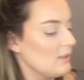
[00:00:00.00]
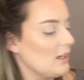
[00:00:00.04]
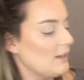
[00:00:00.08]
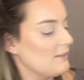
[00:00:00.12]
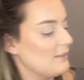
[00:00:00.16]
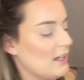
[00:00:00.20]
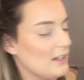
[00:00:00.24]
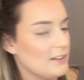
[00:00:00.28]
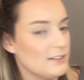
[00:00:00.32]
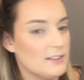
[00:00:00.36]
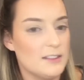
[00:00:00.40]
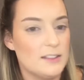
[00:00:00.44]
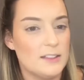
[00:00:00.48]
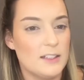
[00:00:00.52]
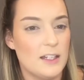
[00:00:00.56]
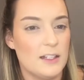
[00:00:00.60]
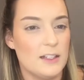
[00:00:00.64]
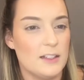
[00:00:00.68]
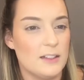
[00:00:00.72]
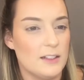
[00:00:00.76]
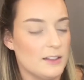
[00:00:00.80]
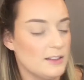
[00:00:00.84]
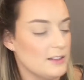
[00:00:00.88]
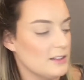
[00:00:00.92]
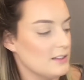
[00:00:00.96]
Next is
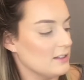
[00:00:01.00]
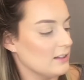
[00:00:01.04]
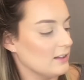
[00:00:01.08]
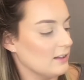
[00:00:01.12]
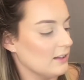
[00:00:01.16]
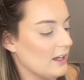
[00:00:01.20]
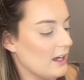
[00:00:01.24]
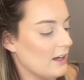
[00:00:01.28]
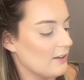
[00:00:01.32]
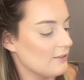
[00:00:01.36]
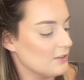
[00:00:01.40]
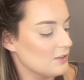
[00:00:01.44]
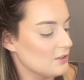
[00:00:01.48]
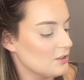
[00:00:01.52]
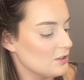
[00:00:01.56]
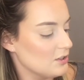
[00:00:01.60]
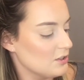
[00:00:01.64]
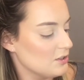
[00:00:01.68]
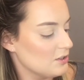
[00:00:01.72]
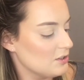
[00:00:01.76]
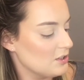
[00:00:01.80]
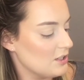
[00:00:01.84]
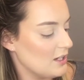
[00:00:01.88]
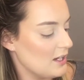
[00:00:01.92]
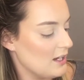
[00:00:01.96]
kind of like this
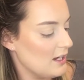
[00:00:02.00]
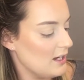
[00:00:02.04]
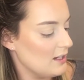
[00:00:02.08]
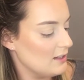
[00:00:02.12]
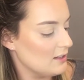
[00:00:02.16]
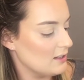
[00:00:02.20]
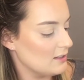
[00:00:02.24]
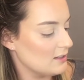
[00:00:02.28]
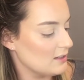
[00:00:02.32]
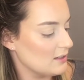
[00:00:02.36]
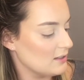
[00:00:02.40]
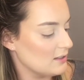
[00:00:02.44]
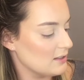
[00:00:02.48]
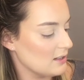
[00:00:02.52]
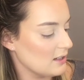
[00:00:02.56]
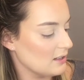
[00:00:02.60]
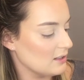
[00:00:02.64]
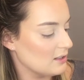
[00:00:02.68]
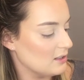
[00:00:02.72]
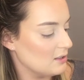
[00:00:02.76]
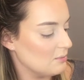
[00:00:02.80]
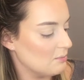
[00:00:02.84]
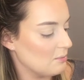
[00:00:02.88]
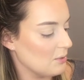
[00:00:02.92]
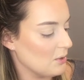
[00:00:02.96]
lavender shade. This is
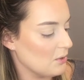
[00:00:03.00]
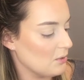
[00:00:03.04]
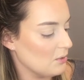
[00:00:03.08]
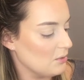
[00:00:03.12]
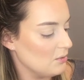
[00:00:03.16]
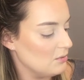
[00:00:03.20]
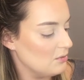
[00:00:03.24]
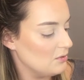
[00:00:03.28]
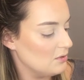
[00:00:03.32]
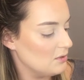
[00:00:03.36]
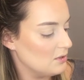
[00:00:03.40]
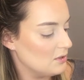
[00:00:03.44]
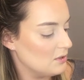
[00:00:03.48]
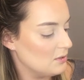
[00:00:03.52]
Exposed.